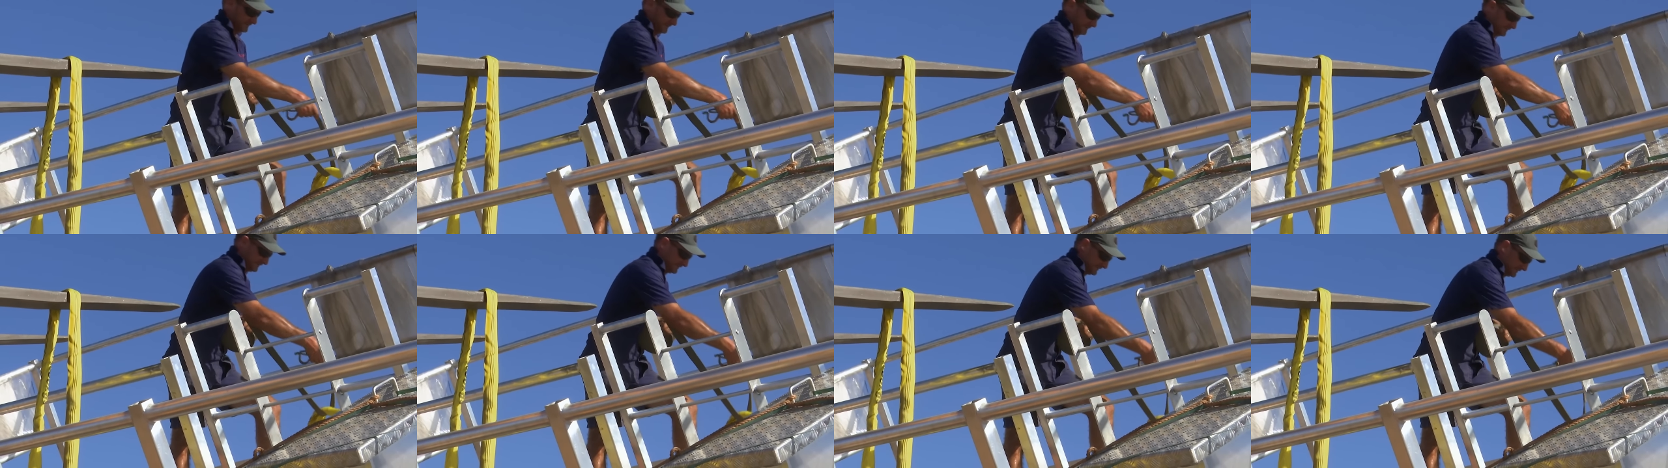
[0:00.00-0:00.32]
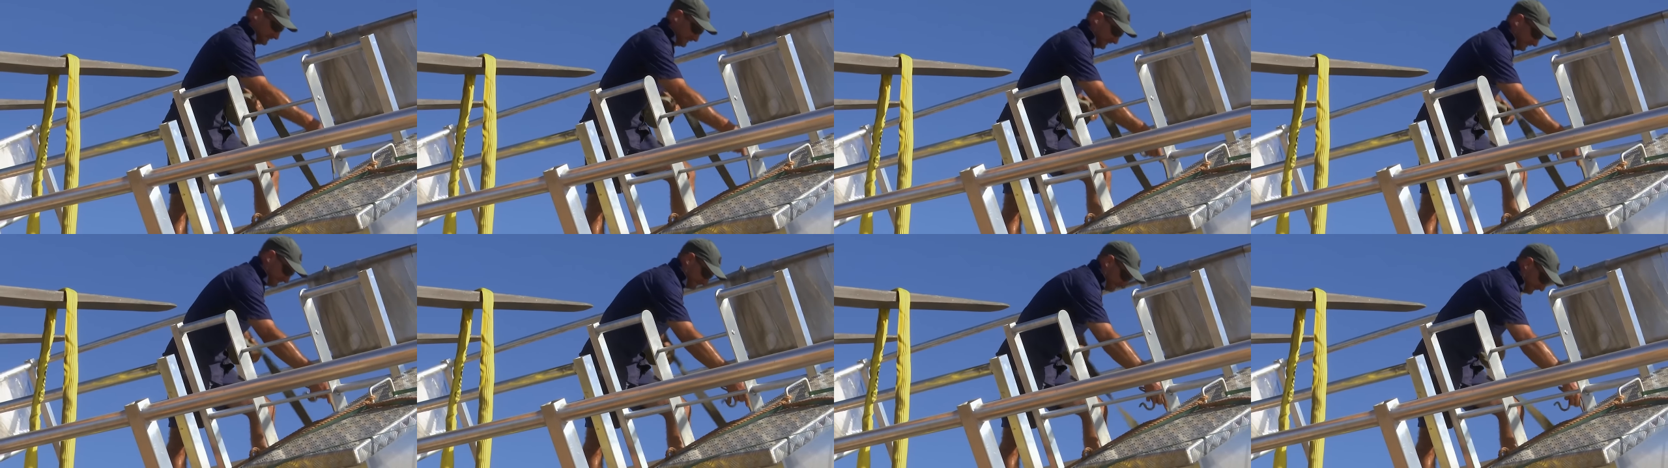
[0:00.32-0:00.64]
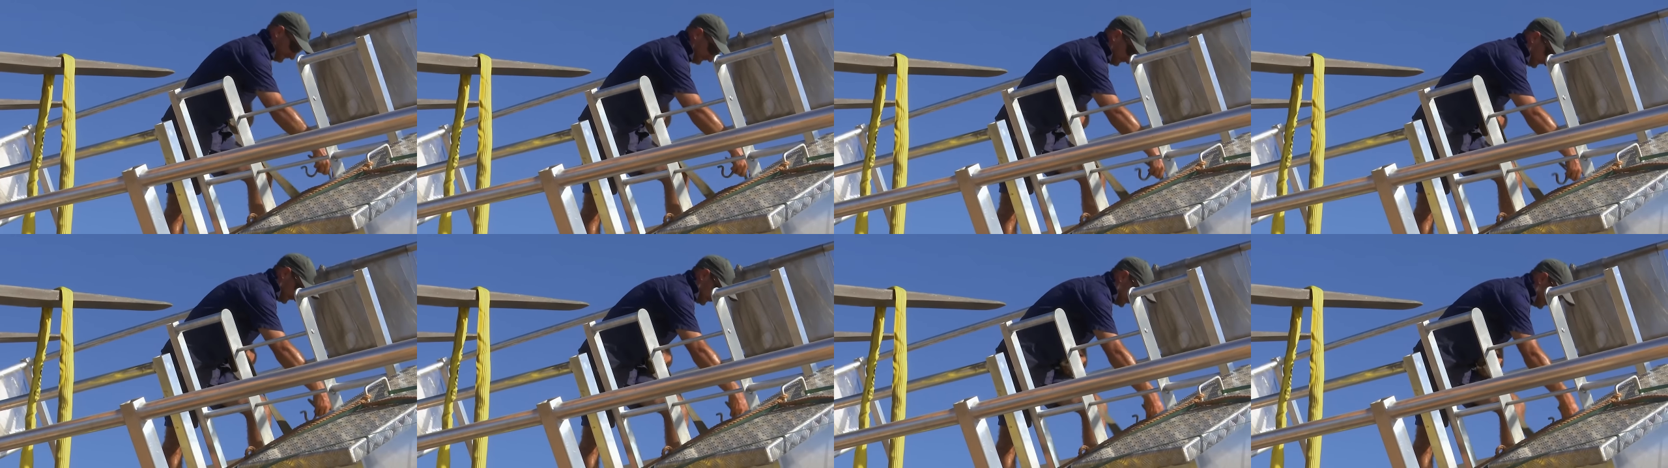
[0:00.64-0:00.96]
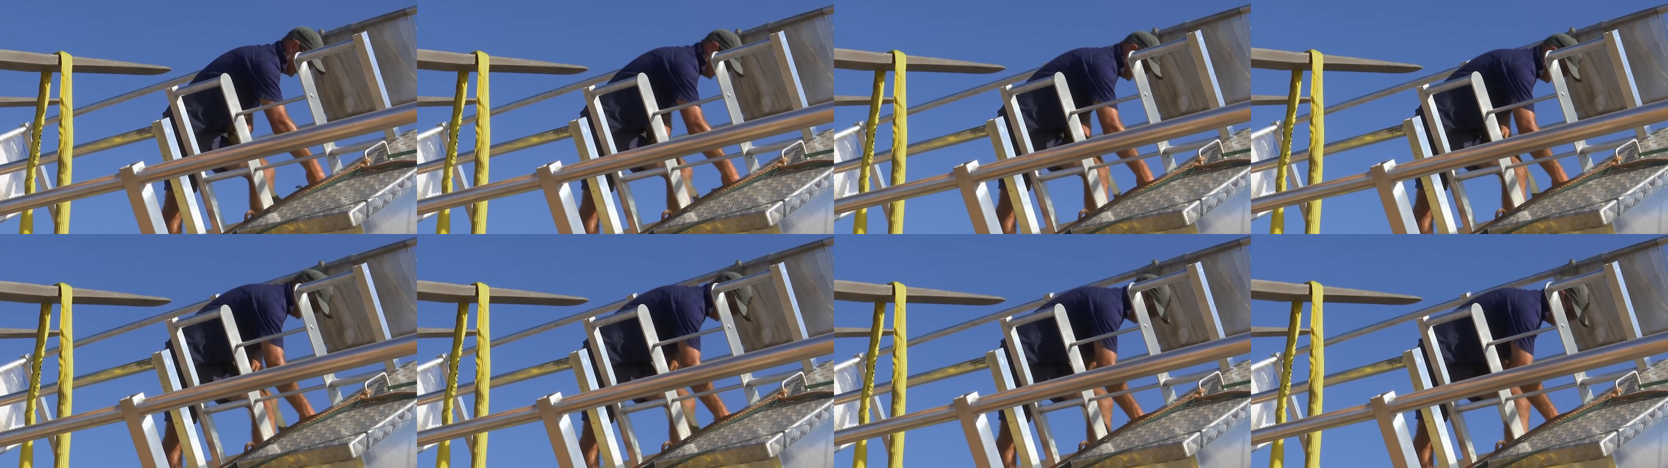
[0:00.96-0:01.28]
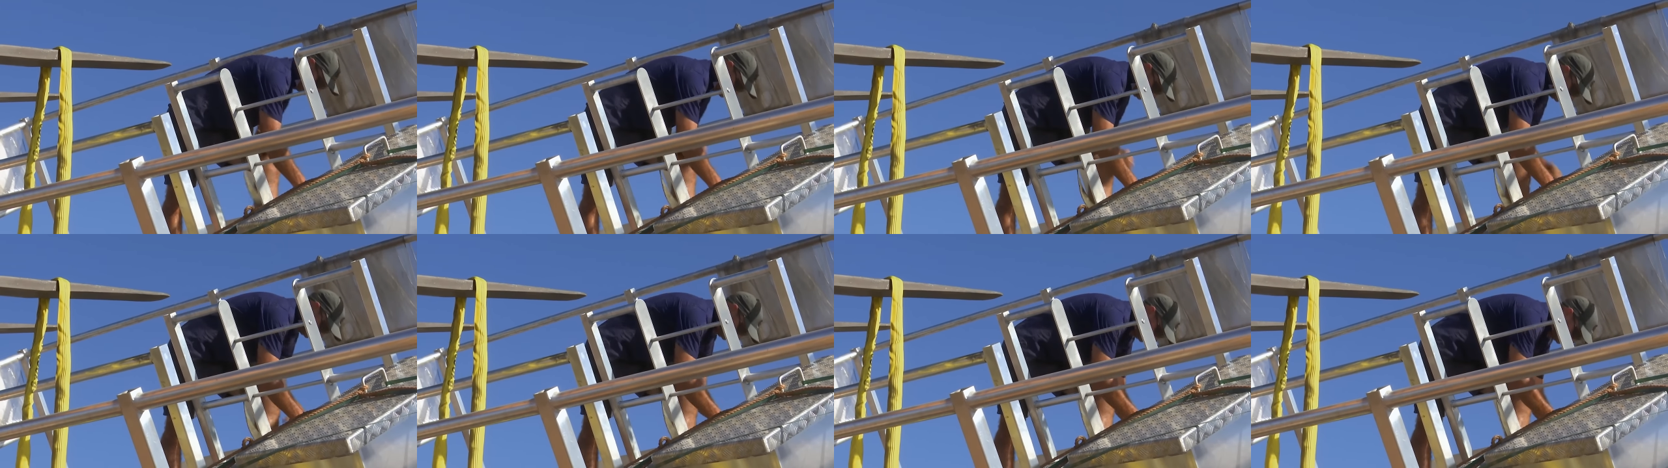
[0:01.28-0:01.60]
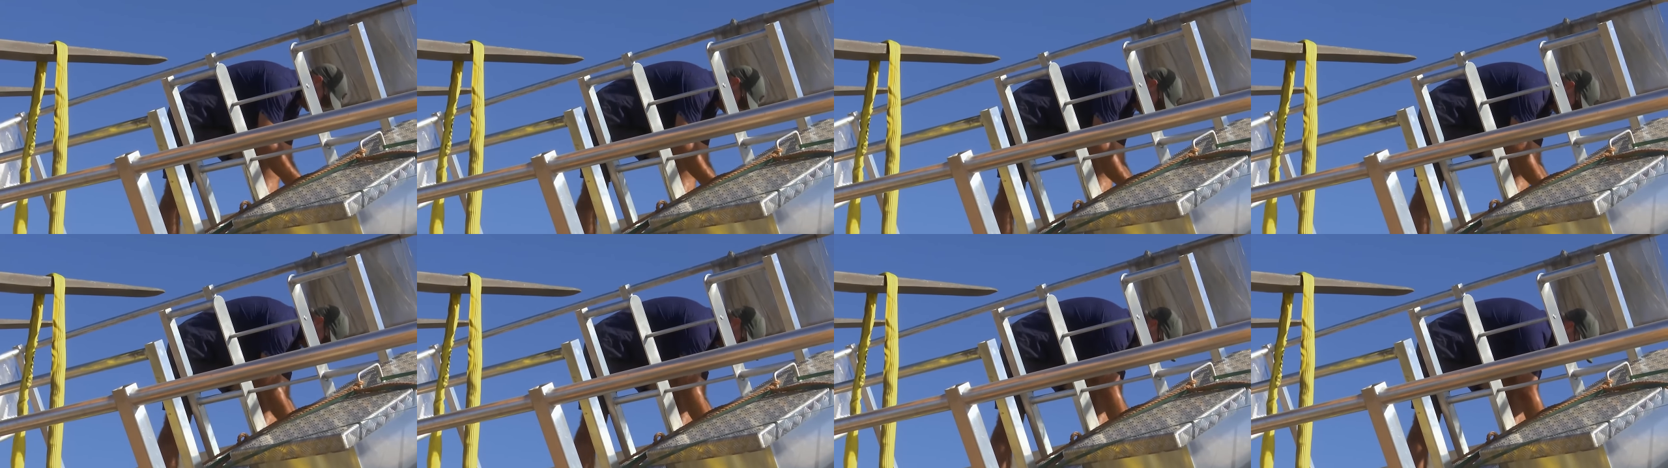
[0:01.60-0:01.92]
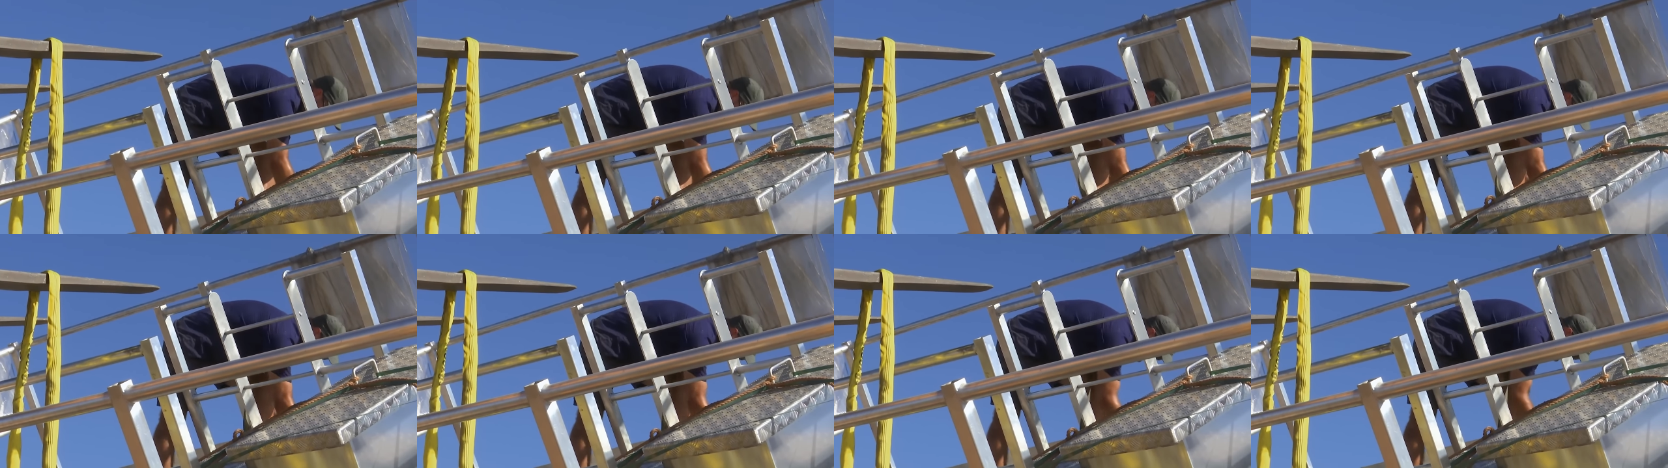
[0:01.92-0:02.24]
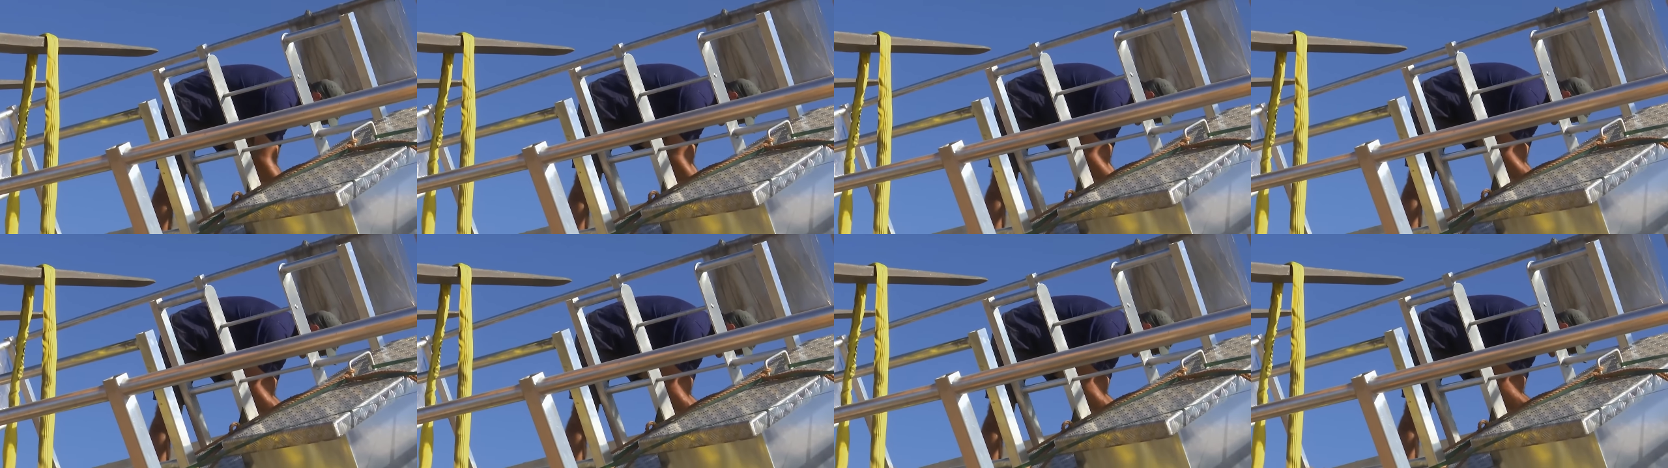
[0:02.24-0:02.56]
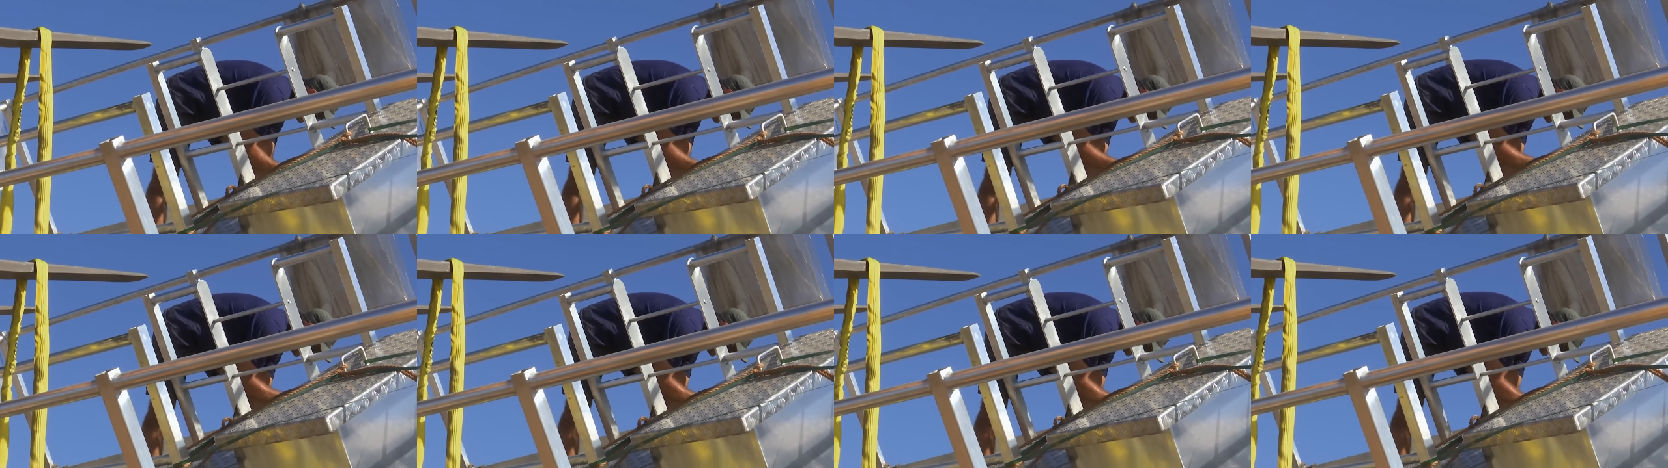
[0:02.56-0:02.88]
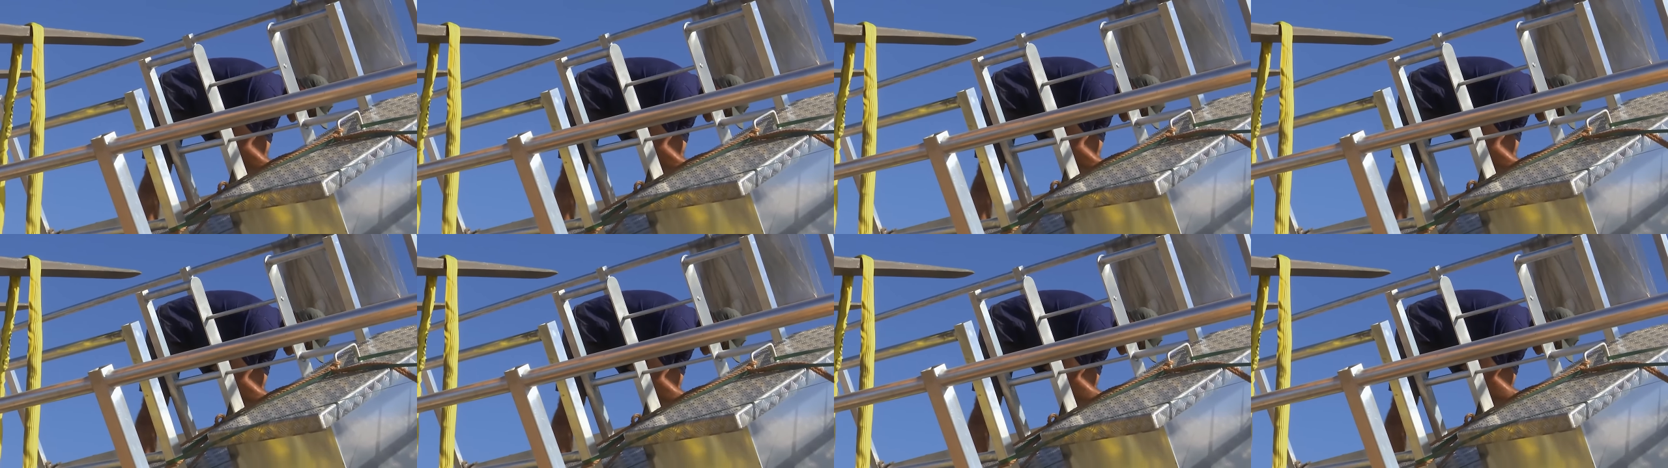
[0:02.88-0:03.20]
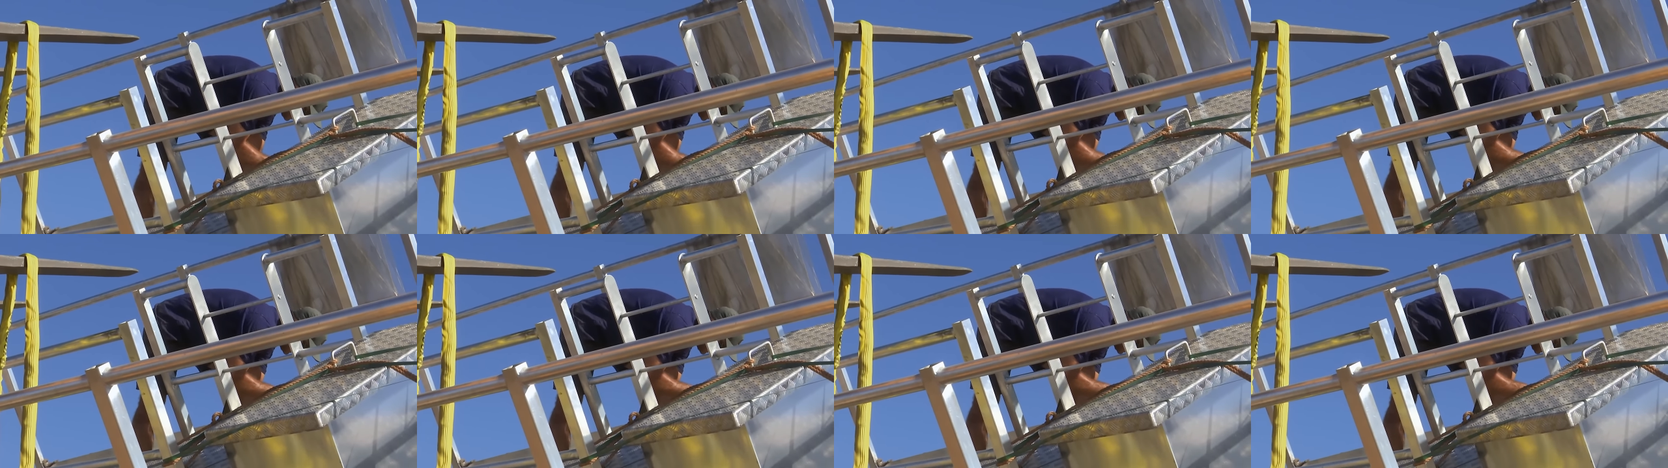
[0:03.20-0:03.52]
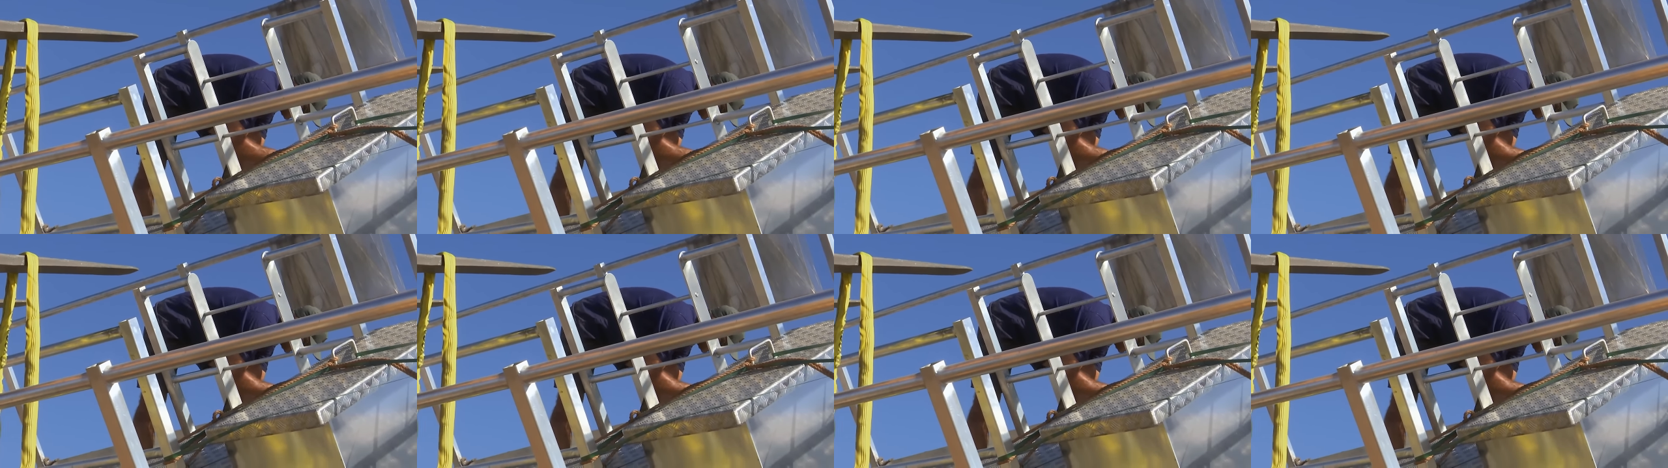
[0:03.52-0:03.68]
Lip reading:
No face is visible, so there are no lips to read.